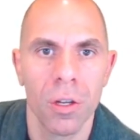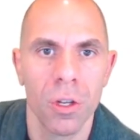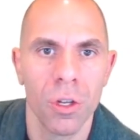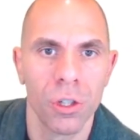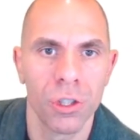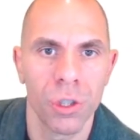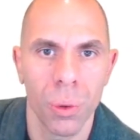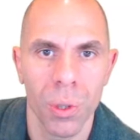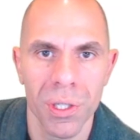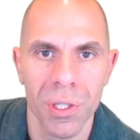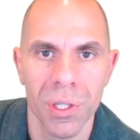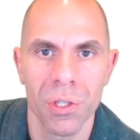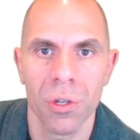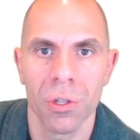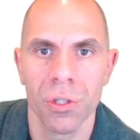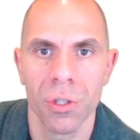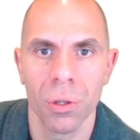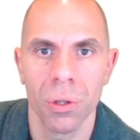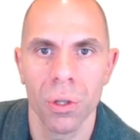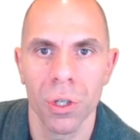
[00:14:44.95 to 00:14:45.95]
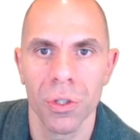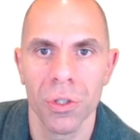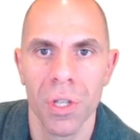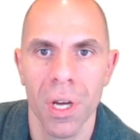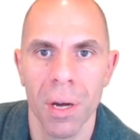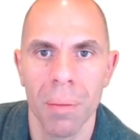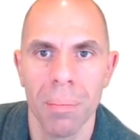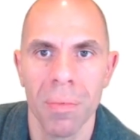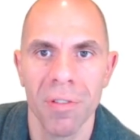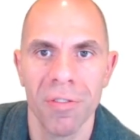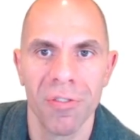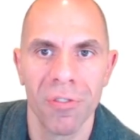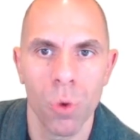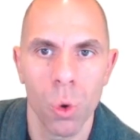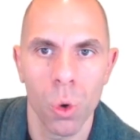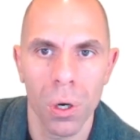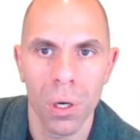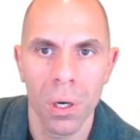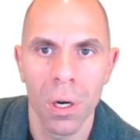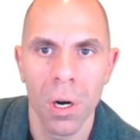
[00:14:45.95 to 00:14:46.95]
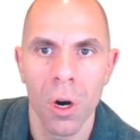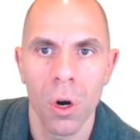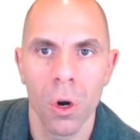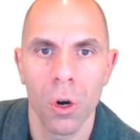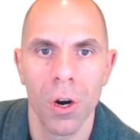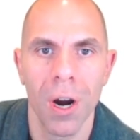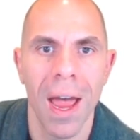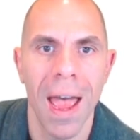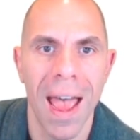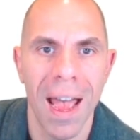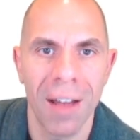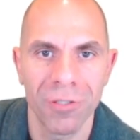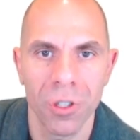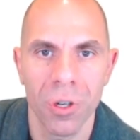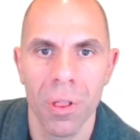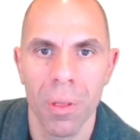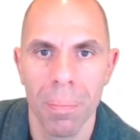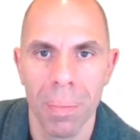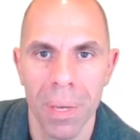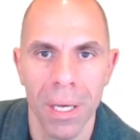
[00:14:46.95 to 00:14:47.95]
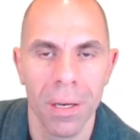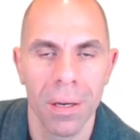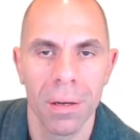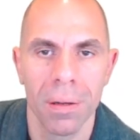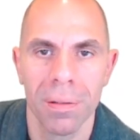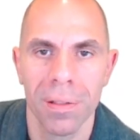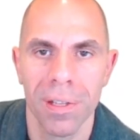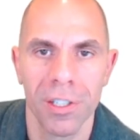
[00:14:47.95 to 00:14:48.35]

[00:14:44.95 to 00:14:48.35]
your choices are to look dumb before or after the peak.